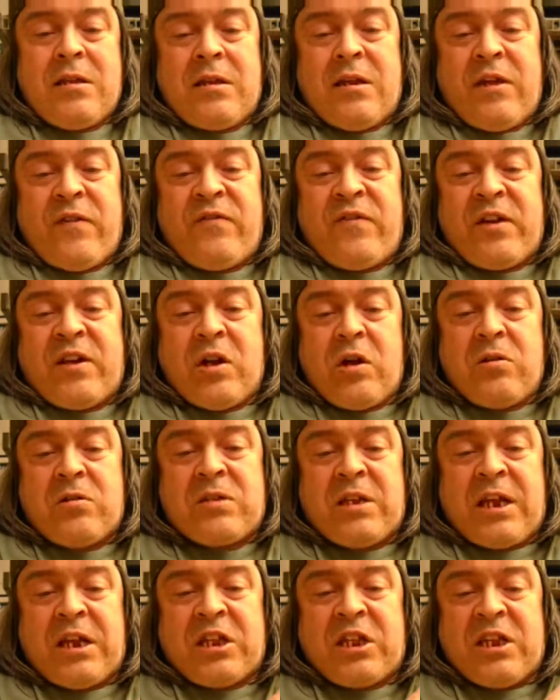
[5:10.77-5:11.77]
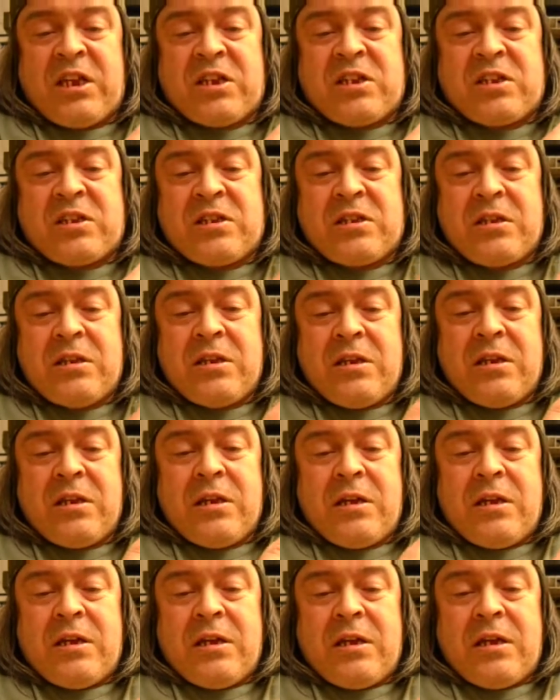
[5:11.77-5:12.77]
If it goes like this,
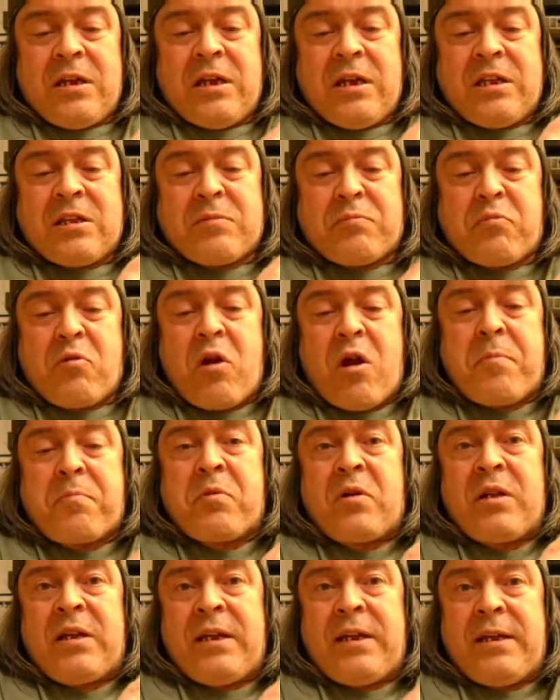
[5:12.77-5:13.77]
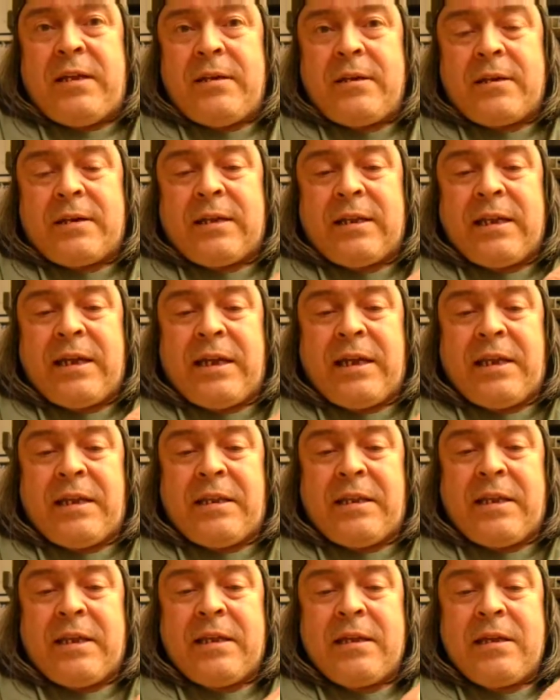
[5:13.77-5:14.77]
it's properly
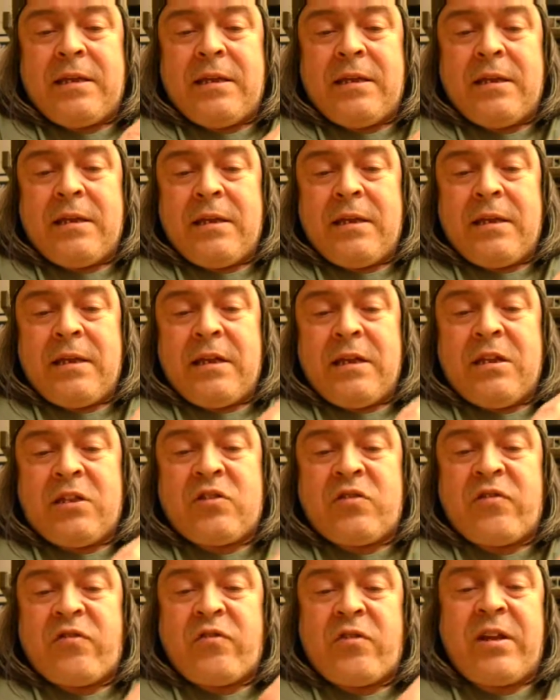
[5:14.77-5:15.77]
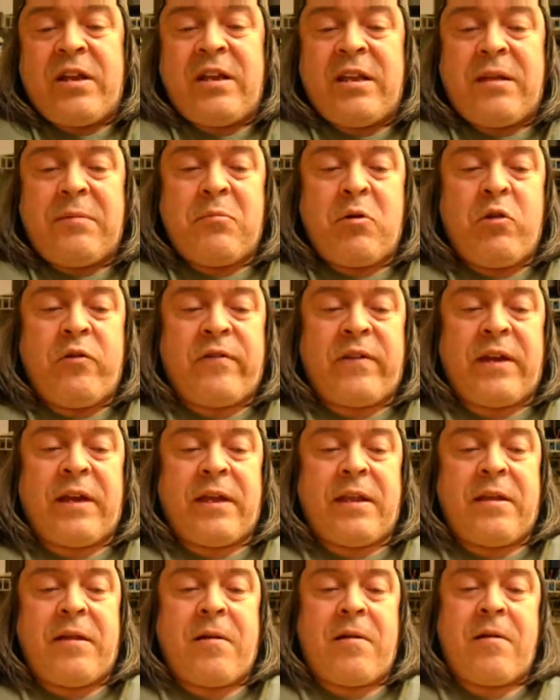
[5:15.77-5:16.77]
cleaned. It's freely moving
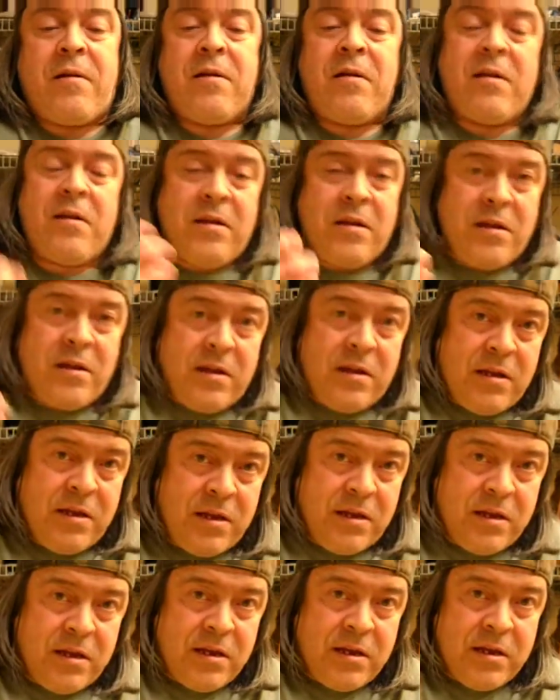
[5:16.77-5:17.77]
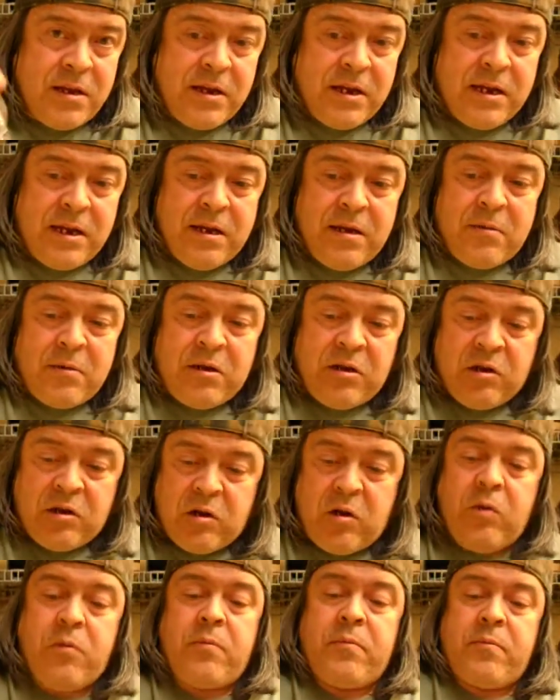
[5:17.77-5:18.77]
in there. You can
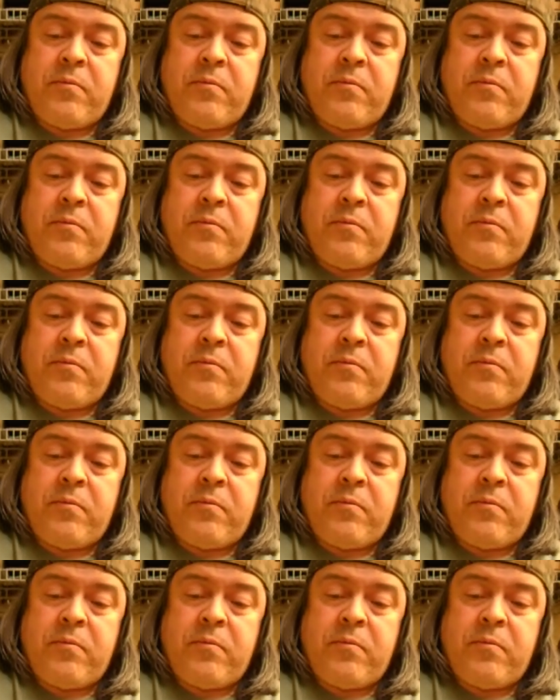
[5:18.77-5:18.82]
go.